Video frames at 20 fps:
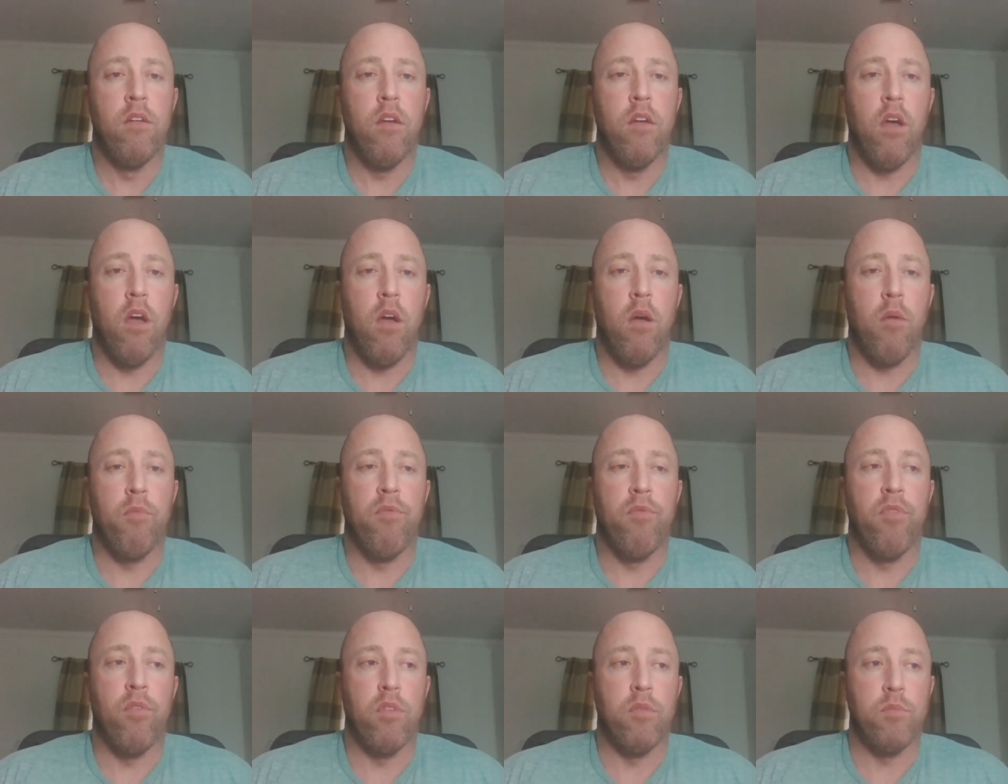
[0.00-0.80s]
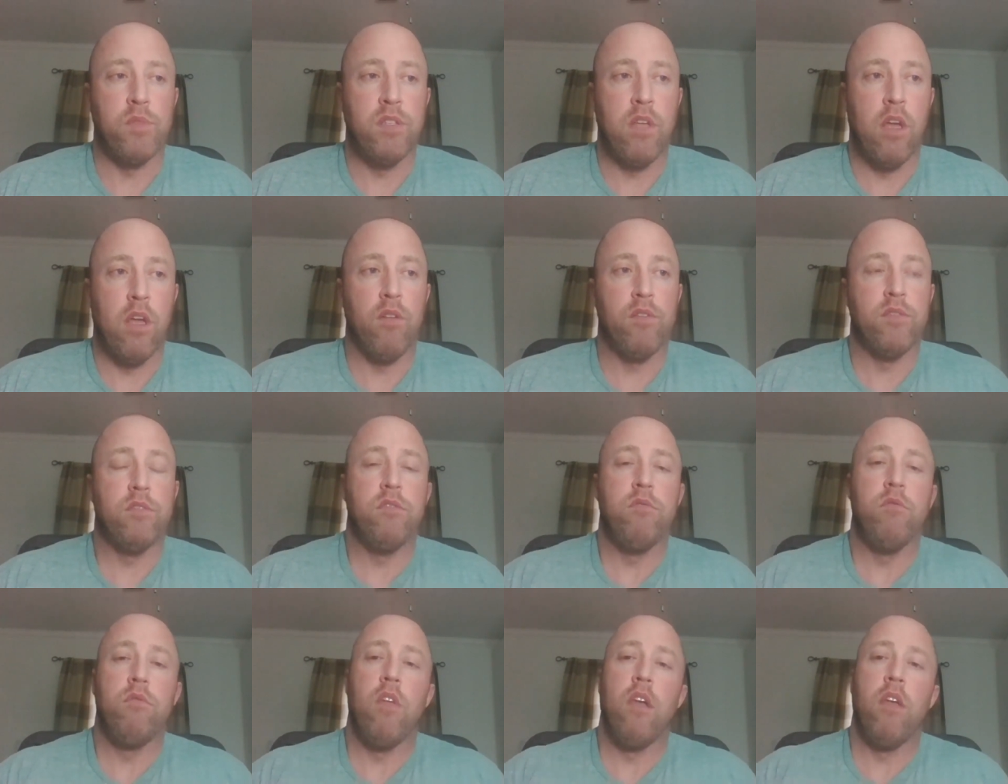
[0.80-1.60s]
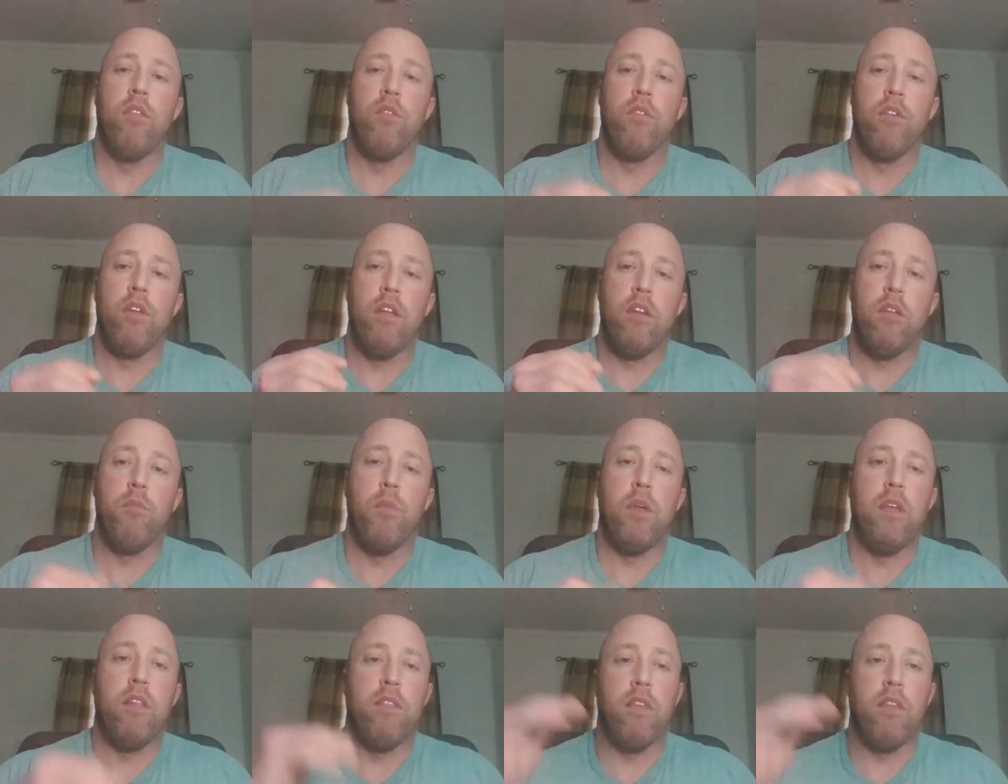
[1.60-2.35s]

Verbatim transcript: um, for themselves, they either need to meet